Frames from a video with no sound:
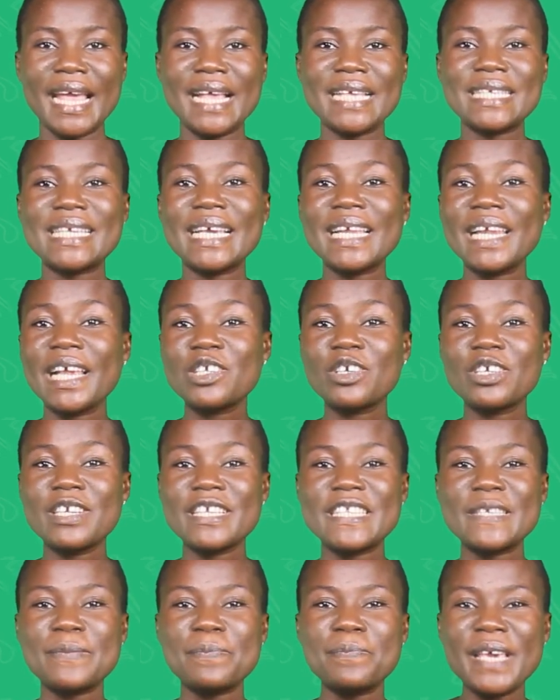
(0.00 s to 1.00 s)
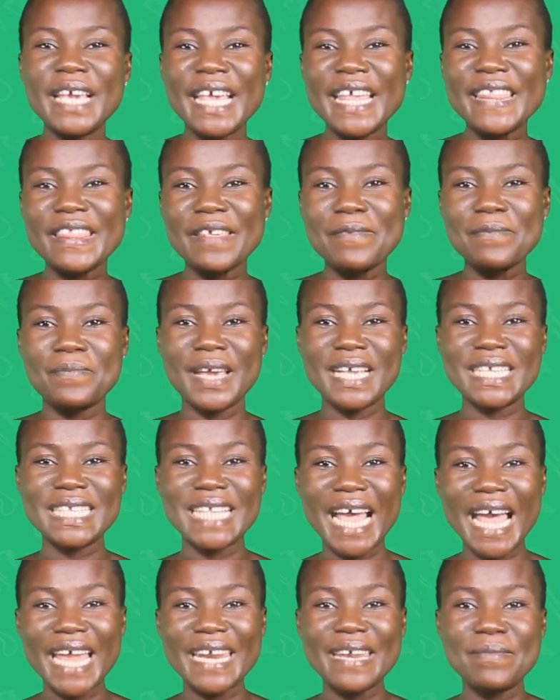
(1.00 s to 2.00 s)
Selection is picking the best
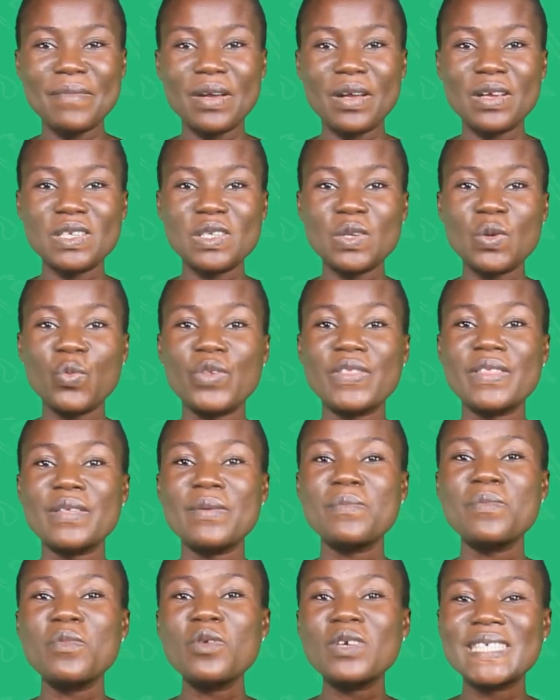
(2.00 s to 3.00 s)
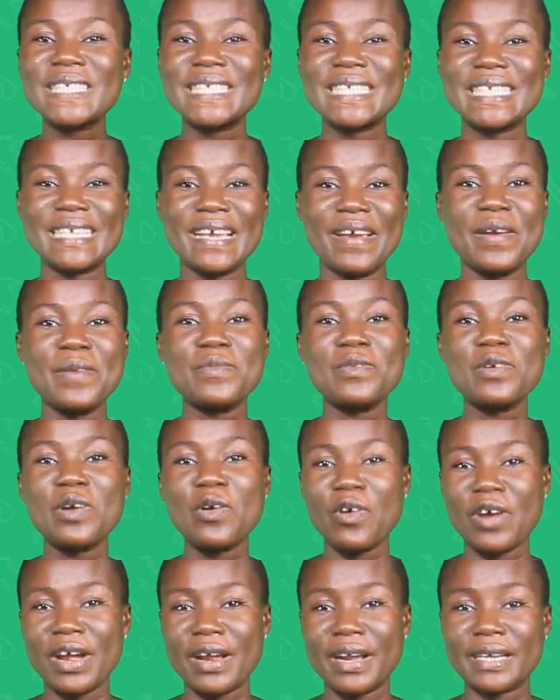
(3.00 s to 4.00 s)
animals with the most desirable
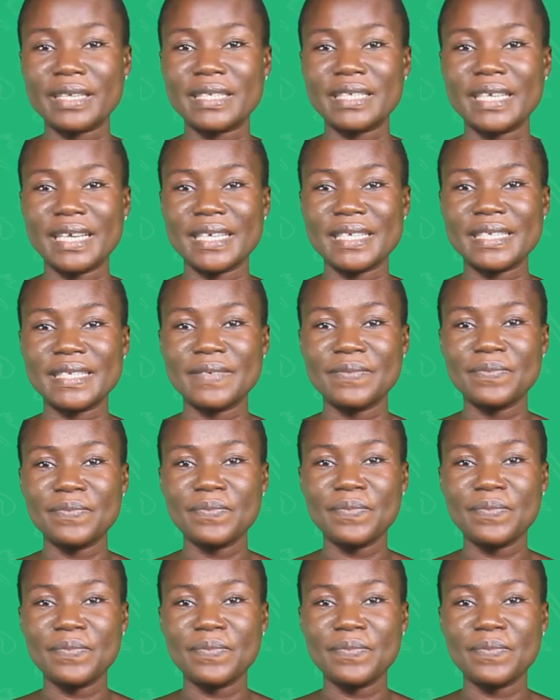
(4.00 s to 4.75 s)
characters.